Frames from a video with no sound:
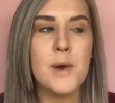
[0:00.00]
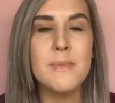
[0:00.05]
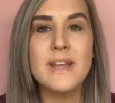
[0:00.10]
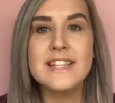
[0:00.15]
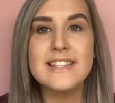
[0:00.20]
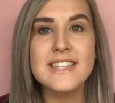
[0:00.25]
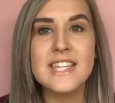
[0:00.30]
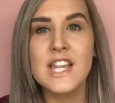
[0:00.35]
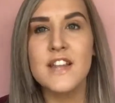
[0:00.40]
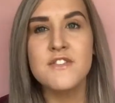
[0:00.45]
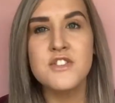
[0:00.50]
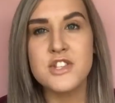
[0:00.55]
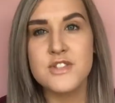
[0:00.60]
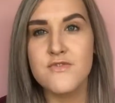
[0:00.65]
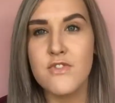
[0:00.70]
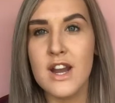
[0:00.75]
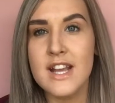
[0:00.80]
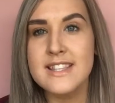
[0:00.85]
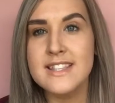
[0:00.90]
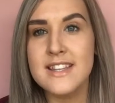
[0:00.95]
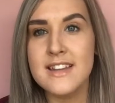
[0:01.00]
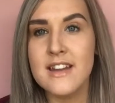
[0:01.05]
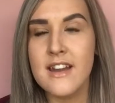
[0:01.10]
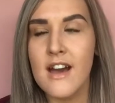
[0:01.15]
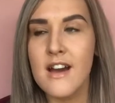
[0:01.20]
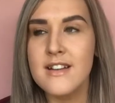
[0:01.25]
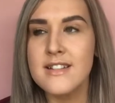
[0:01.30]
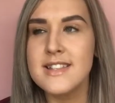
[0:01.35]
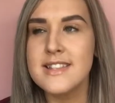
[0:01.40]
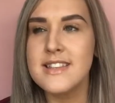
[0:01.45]
instead of just writing an
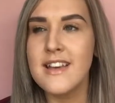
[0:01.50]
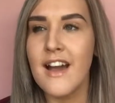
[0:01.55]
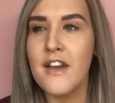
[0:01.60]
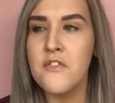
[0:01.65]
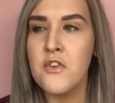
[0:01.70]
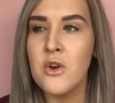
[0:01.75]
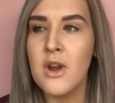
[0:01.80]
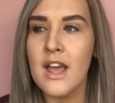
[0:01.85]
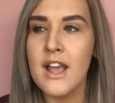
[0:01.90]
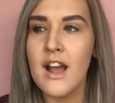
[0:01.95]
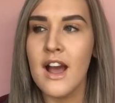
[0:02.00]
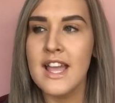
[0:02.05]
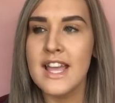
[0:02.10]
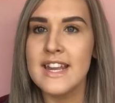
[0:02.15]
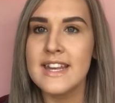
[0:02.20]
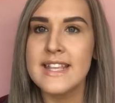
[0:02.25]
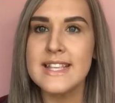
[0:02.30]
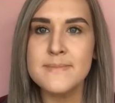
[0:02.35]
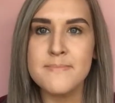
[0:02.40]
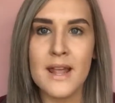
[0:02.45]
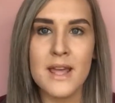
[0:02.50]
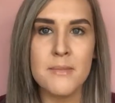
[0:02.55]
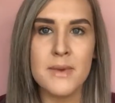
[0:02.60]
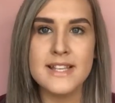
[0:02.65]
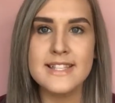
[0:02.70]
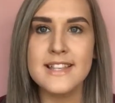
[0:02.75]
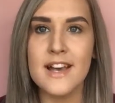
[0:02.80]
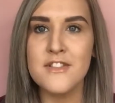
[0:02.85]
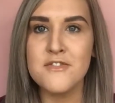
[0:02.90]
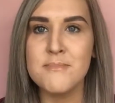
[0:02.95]
answer. I feel like I can explain
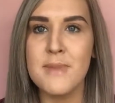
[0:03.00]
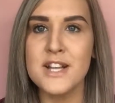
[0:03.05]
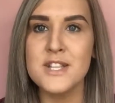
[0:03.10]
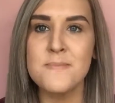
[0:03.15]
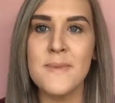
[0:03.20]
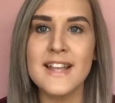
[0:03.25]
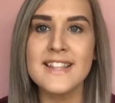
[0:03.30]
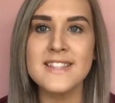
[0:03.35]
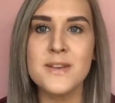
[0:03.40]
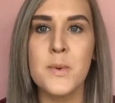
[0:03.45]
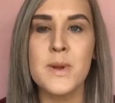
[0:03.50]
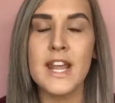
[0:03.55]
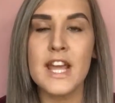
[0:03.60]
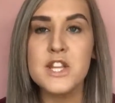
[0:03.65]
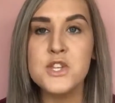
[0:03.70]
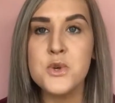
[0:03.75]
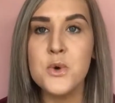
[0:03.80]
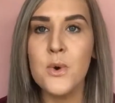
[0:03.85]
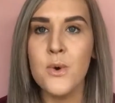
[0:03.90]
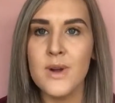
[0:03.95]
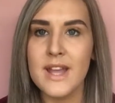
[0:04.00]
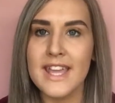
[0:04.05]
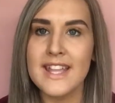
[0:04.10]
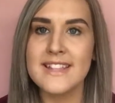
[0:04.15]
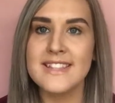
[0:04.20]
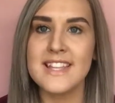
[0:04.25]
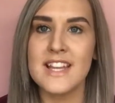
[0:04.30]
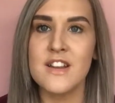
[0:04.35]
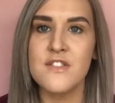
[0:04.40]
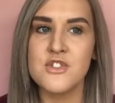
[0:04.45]
myself much better when I talk
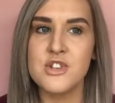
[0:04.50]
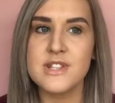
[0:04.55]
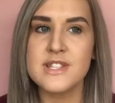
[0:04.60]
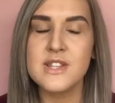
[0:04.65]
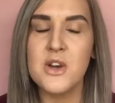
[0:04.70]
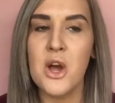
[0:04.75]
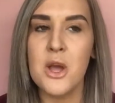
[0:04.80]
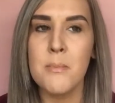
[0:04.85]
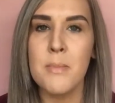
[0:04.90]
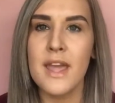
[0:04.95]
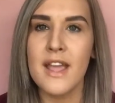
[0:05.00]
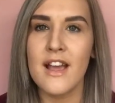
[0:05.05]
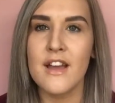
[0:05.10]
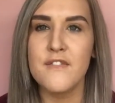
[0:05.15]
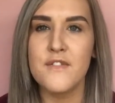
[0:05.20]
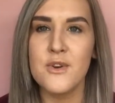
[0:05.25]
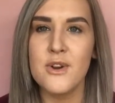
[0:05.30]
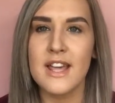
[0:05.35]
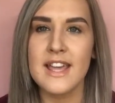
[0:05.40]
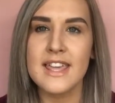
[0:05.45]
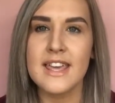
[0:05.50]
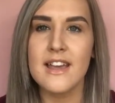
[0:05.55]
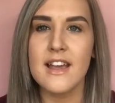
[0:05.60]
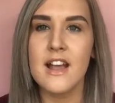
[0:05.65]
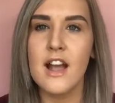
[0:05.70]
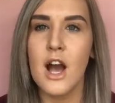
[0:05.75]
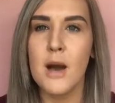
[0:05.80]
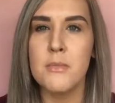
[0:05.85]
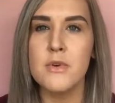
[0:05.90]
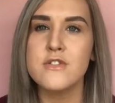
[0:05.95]
instead of just typing. I feel like it can
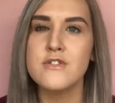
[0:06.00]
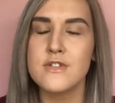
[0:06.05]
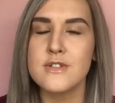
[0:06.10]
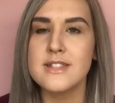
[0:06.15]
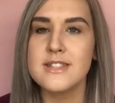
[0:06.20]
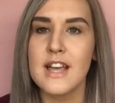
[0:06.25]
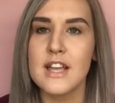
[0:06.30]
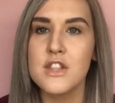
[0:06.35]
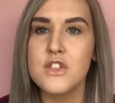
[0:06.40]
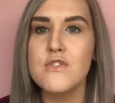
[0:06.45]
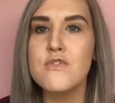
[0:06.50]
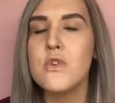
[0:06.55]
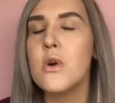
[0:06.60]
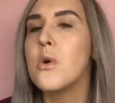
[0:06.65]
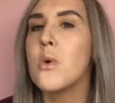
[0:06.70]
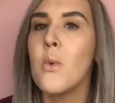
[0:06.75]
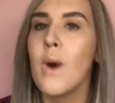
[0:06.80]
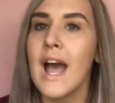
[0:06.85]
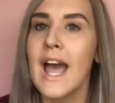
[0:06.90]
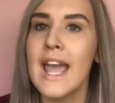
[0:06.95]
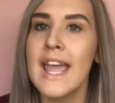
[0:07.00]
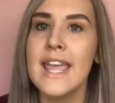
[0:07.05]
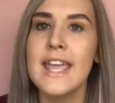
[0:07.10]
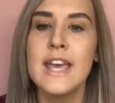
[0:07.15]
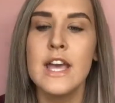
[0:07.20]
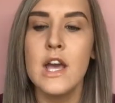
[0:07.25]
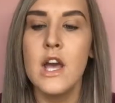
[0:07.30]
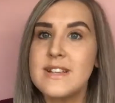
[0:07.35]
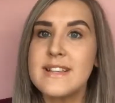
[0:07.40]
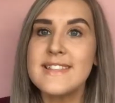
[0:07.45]
come across like the wrong way.
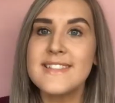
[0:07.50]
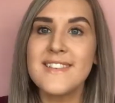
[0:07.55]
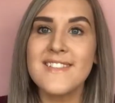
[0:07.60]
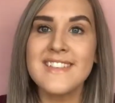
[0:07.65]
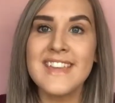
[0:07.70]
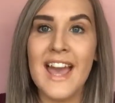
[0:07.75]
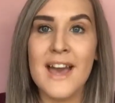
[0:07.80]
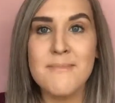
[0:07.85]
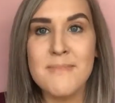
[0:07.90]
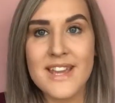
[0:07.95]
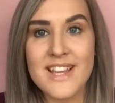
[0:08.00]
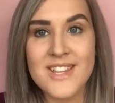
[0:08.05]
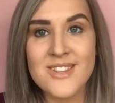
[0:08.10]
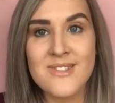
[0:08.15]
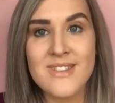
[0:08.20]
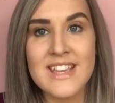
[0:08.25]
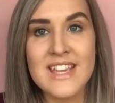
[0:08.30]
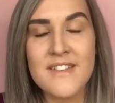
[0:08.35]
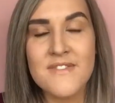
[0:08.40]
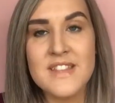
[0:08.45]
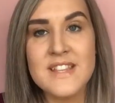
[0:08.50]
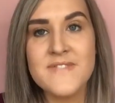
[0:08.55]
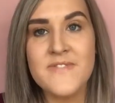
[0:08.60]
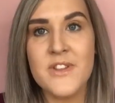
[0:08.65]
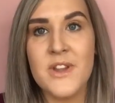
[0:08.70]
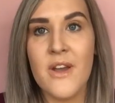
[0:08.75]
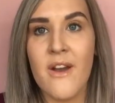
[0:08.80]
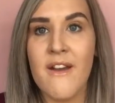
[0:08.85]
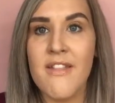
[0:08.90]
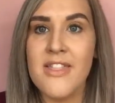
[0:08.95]
So yeah, make sure you give this
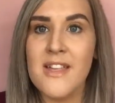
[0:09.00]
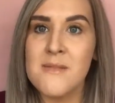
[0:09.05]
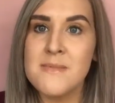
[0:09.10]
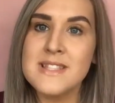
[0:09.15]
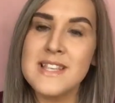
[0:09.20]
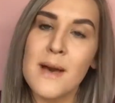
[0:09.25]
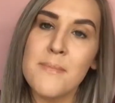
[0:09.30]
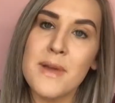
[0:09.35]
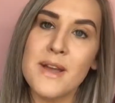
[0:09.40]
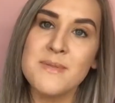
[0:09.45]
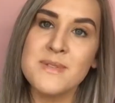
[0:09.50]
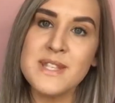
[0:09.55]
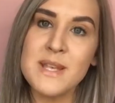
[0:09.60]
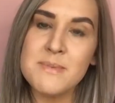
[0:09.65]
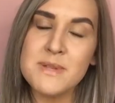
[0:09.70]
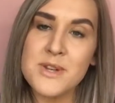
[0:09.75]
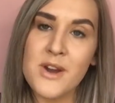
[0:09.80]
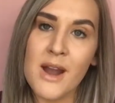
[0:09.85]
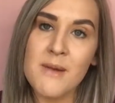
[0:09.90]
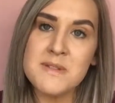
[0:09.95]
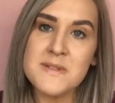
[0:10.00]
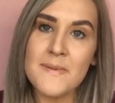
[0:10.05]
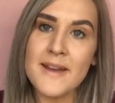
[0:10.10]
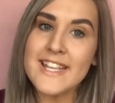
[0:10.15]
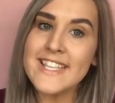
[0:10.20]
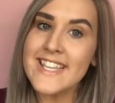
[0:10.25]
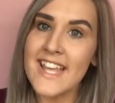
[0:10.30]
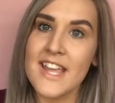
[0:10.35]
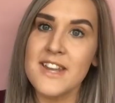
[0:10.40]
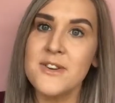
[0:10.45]
video a thumbs up and subscribe to my
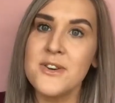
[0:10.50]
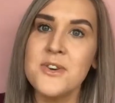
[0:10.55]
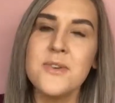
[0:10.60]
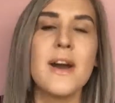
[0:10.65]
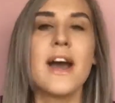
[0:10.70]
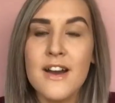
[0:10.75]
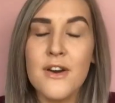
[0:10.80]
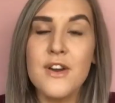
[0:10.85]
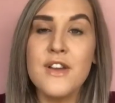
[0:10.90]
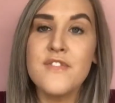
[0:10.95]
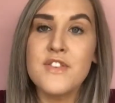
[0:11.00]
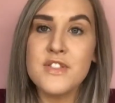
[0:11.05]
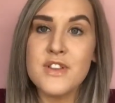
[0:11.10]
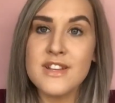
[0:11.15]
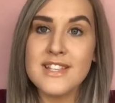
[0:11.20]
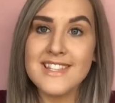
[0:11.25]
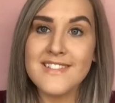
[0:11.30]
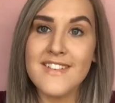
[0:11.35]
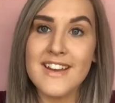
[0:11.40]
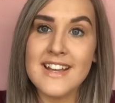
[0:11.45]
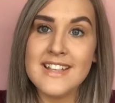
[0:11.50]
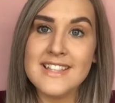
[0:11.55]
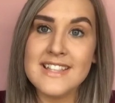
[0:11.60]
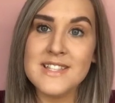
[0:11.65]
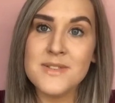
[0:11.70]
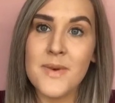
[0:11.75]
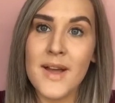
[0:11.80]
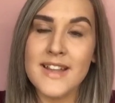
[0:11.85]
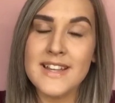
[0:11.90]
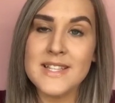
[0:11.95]
channel. Even though Psoriasis
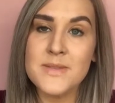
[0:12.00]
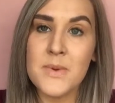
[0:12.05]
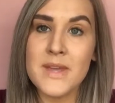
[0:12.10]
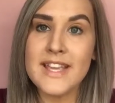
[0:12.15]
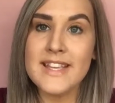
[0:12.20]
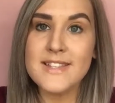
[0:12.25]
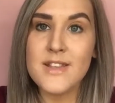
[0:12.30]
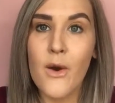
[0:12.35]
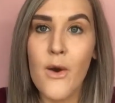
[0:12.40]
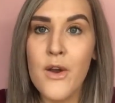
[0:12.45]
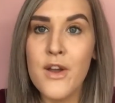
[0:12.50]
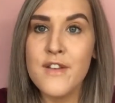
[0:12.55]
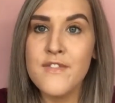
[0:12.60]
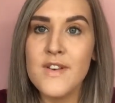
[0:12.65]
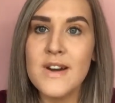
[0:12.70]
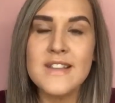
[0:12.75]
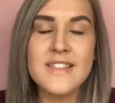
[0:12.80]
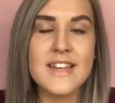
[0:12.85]
Awareness Week is over,